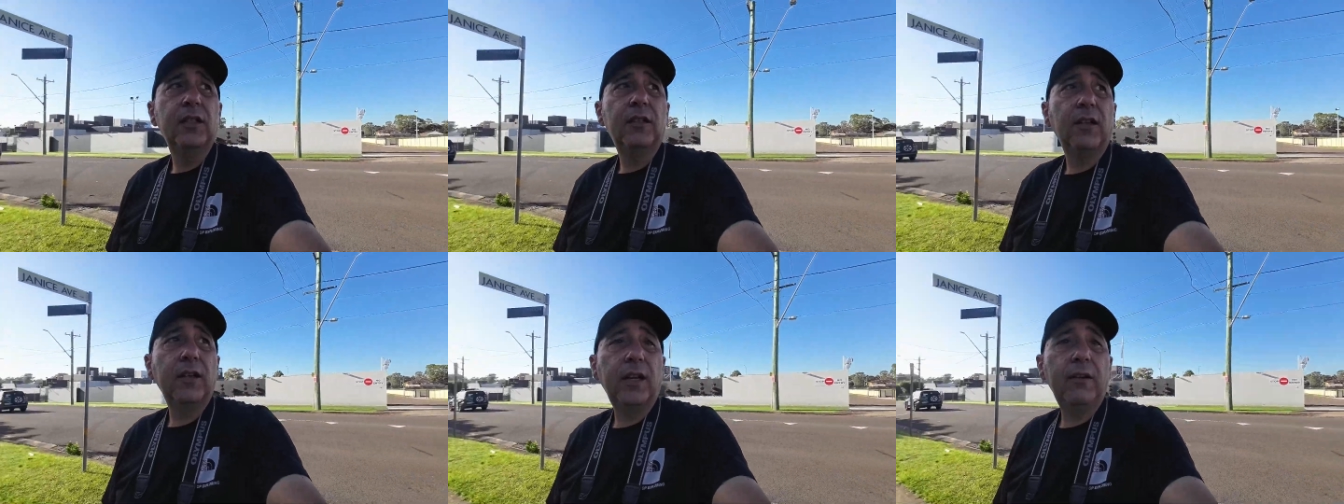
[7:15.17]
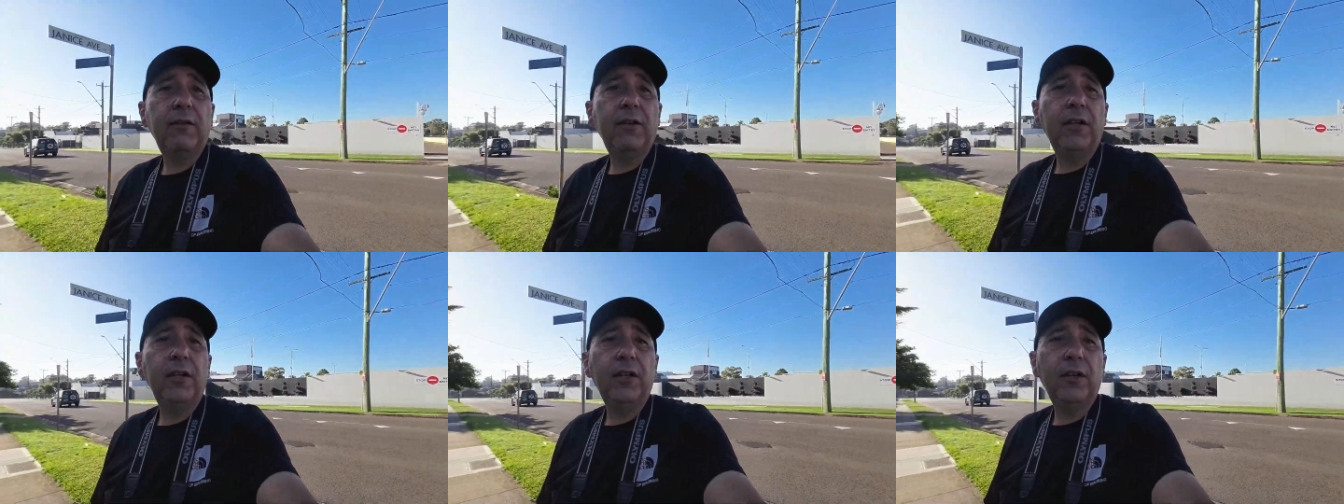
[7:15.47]
Like
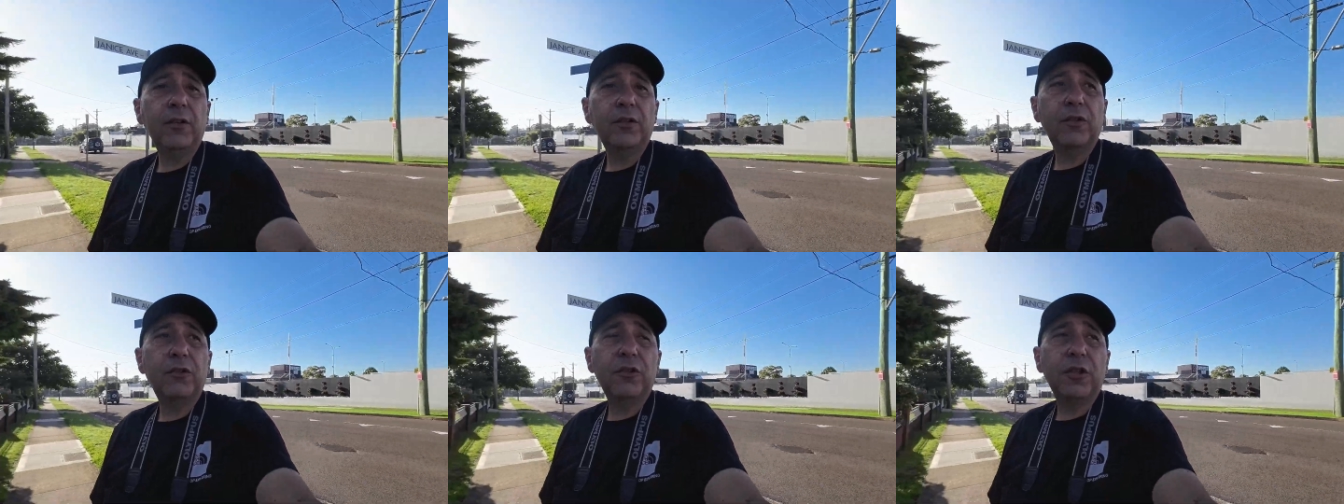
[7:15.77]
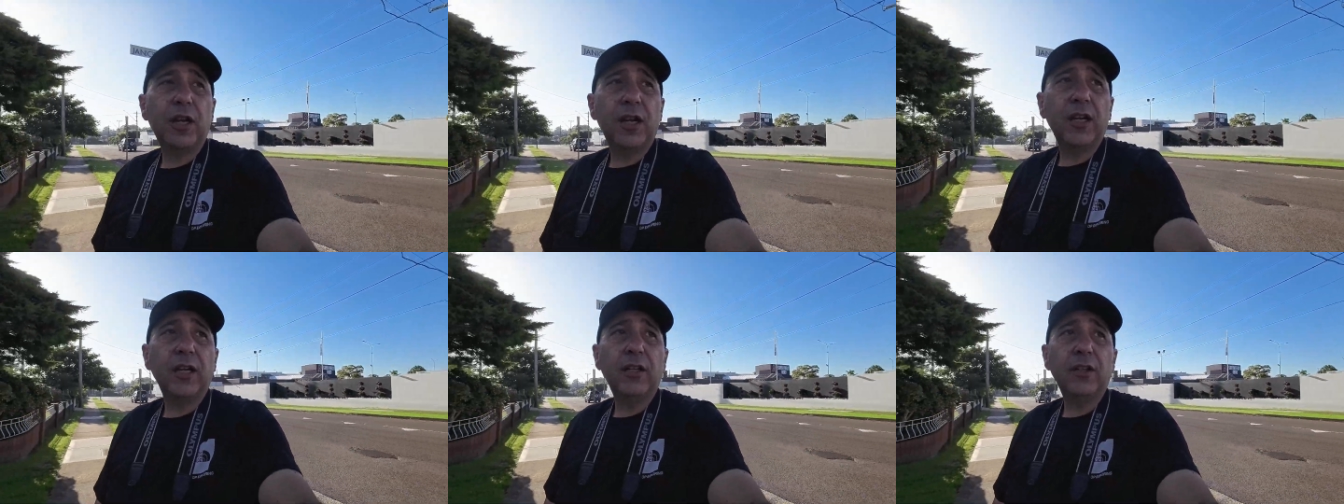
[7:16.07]
everything else
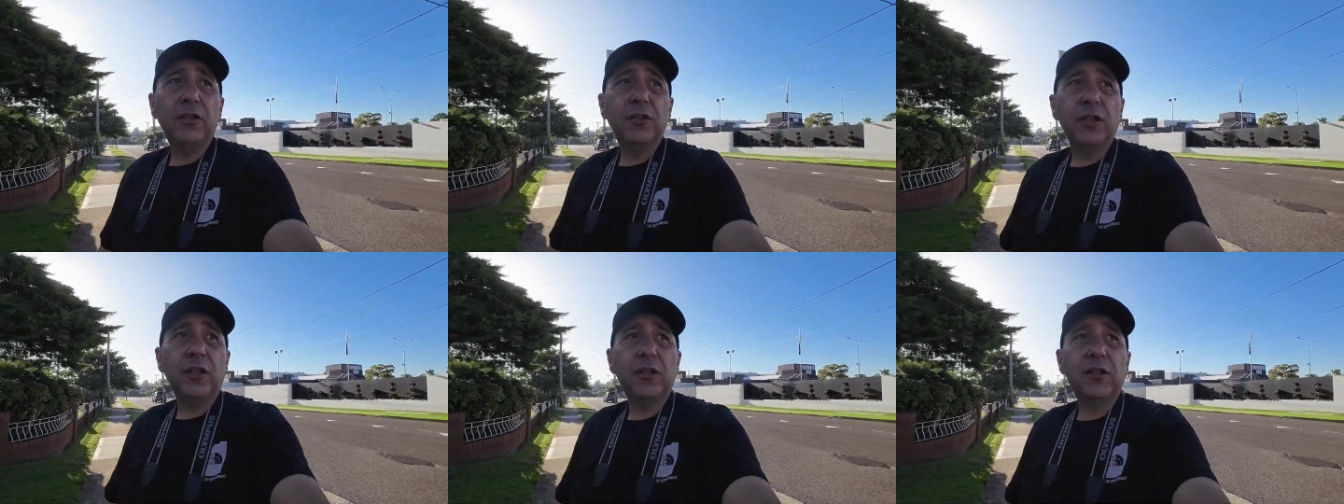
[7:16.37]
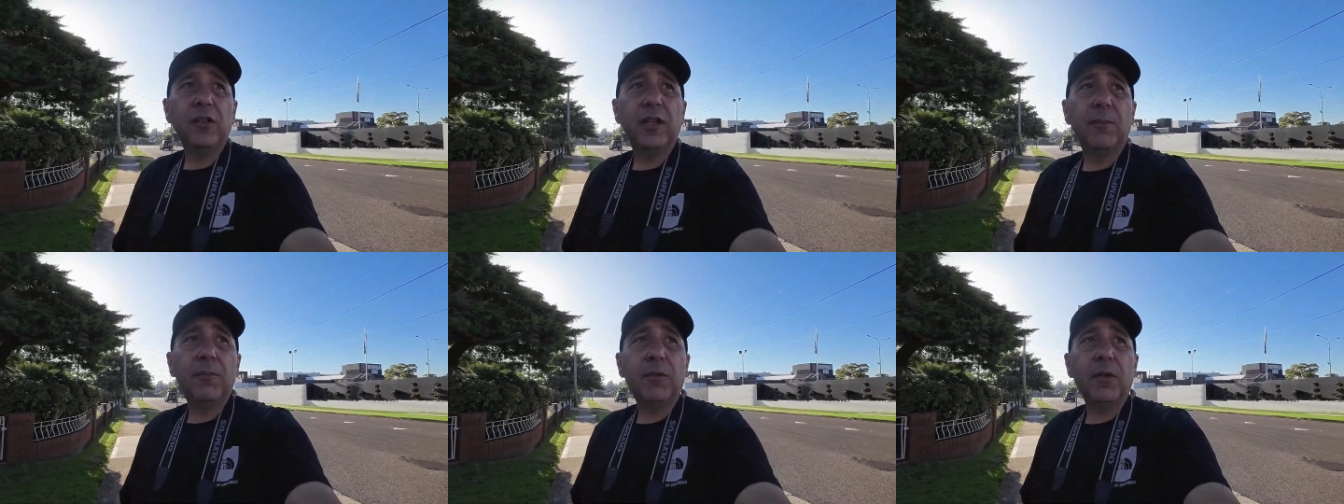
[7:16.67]
changed
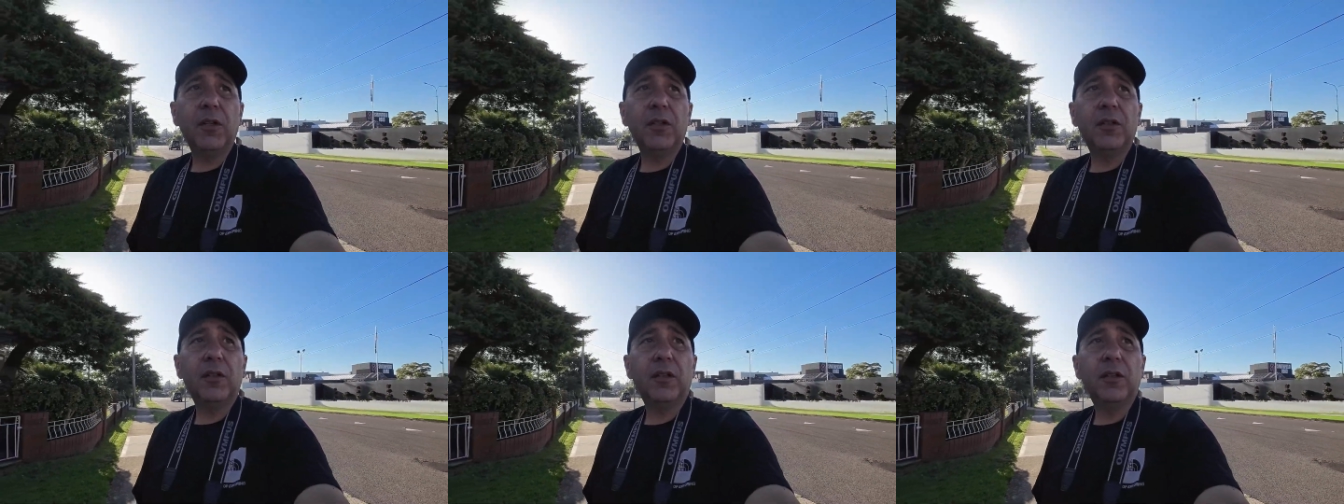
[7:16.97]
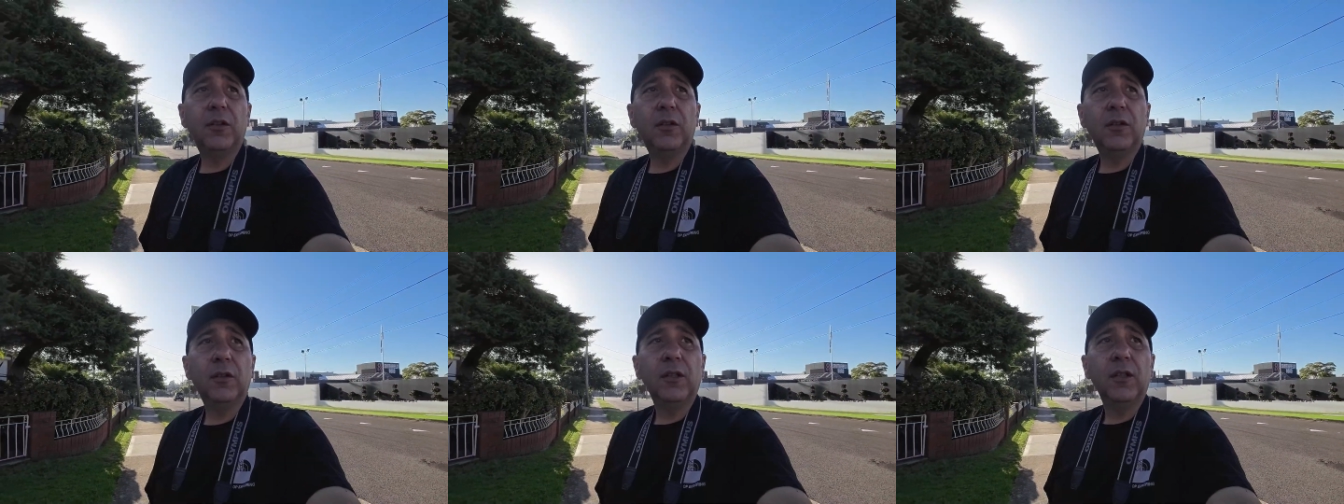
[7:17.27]
except these
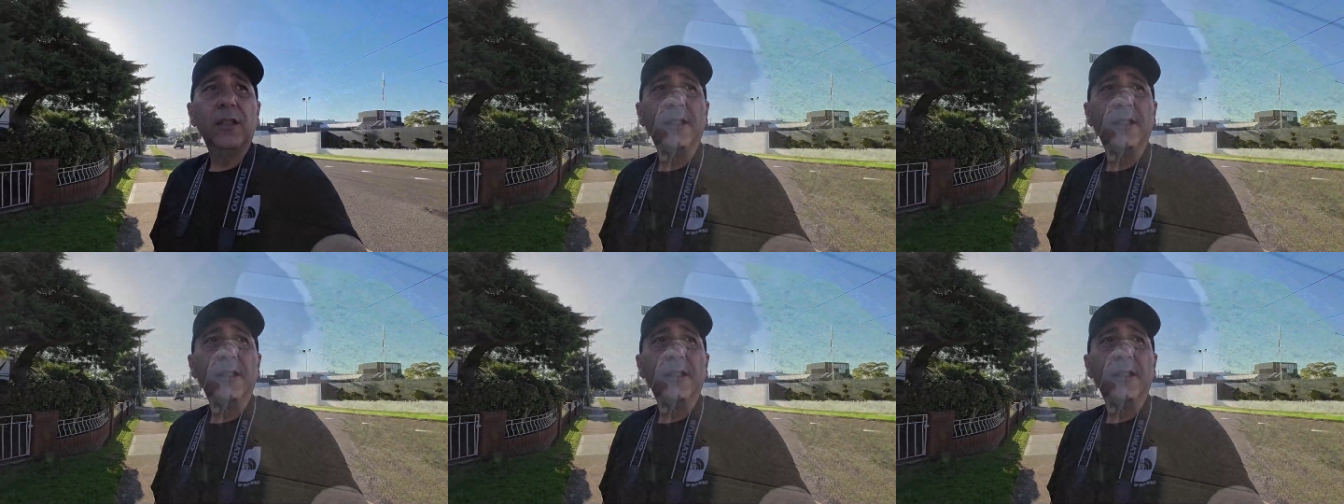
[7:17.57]
little.